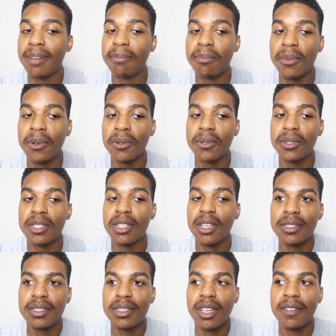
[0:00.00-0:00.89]
and
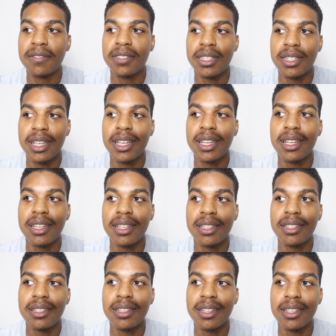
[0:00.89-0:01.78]
most stuff
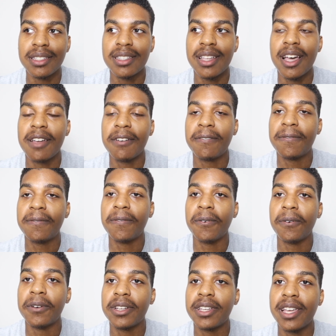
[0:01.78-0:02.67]
today is not
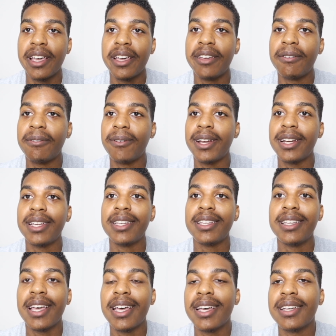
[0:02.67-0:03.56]
four K ready
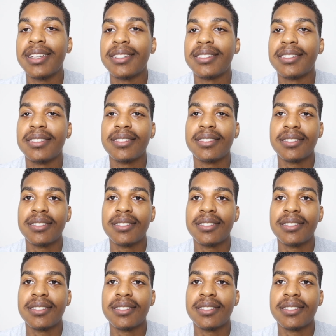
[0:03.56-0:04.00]
yet.